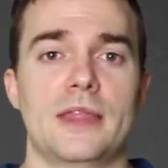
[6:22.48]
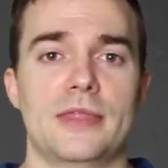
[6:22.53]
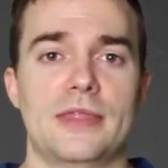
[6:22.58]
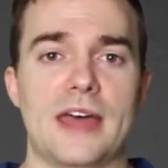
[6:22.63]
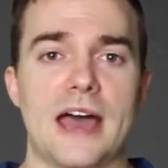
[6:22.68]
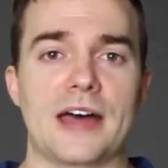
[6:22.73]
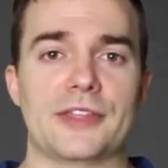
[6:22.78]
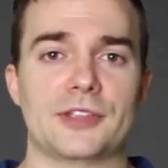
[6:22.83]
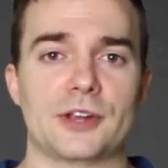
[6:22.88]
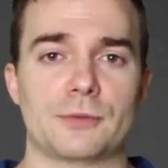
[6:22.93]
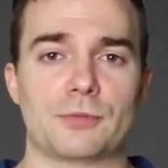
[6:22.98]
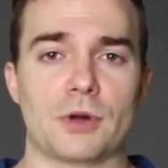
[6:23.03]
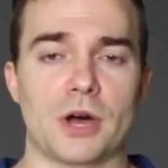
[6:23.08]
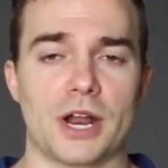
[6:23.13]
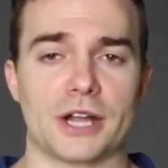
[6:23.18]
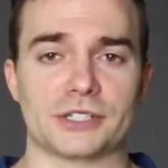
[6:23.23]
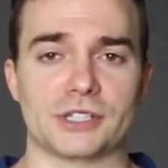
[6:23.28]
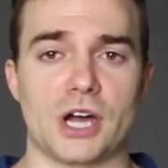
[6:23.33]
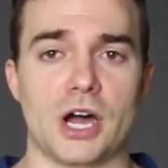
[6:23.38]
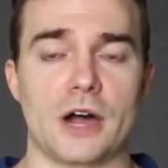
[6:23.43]
that their
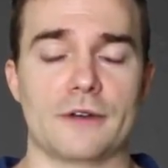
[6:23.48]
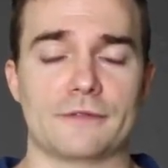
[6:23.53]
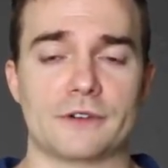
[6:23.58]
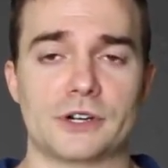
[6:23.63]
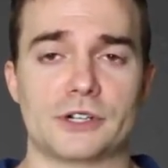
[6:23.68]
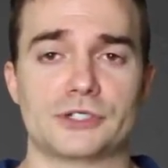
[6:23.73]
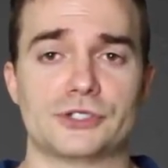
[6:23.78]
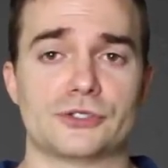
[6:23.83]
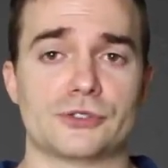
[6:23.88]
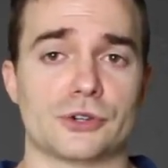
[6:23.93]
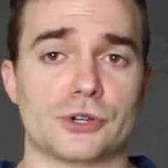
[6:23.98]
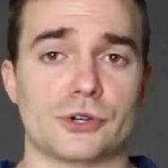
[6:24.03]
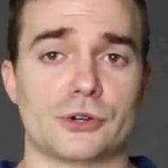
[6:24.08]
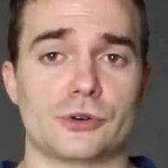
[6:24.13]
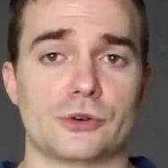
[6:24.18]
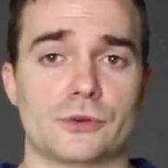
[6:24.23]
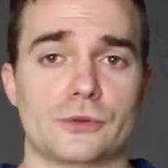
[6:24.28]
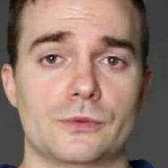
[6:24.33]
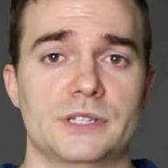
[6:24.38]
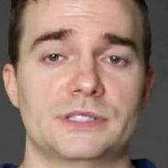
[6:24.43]
product offers
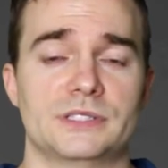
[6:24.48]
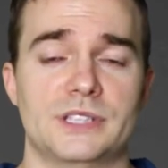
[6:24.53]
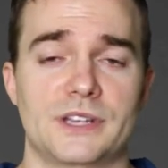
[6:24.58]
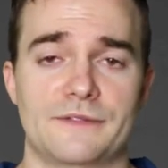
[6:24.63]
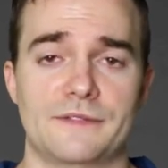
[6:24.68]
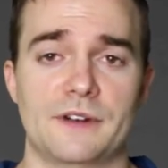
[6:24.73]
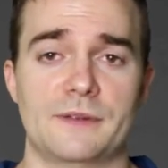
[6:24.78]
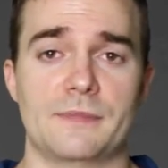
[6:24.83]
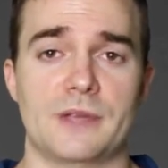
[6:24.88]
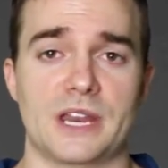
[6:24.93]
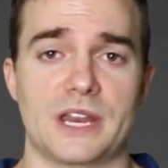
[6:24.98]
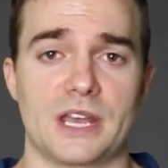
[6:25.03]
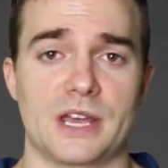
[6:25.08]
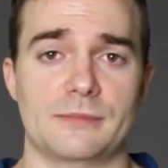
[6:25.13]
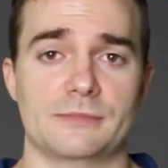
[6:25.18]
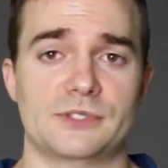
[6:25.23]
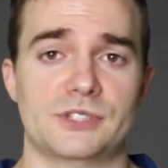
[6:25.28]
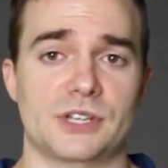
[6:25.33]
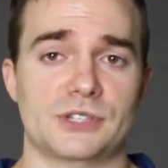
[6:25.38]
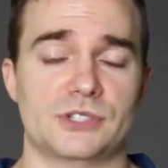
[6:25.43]
through different
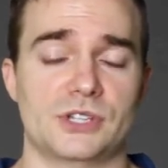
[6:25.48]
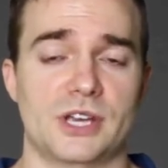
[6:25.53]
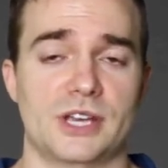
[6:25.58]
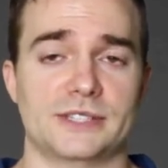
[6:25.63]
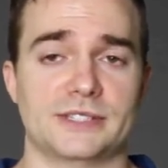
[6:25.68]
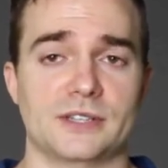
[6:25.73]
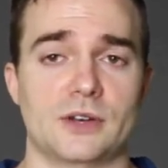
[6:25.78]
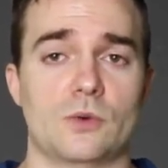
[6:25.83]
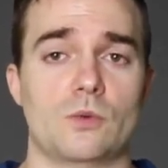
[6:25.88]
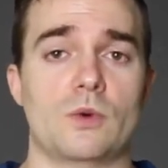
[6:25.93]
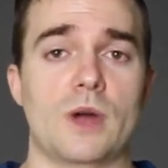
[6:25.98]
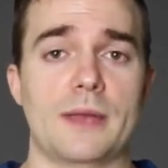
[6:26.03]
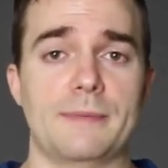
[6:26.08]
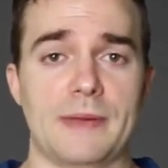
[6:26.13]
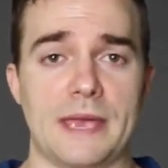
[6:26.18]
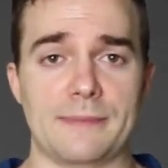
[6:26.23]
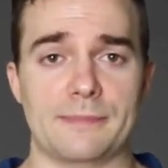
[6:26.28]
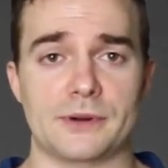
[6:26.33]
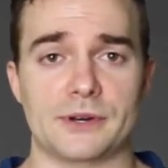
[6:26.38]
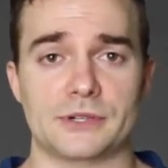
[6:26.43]
mediums such as white
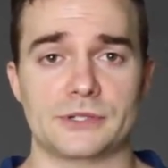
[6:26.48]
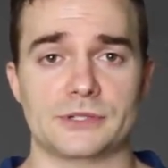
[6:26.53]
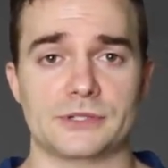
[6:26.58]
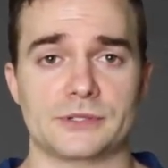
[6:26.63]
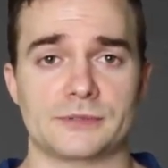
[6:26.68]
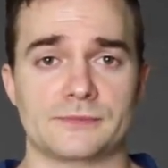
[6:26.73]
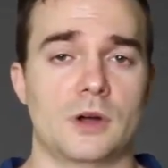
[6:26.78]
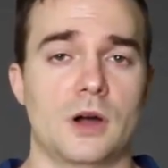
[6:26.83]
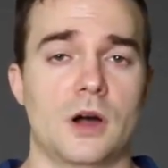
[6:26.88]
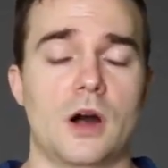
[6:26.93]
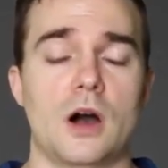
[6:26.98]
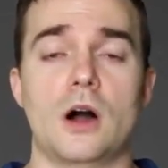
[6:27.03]
papers,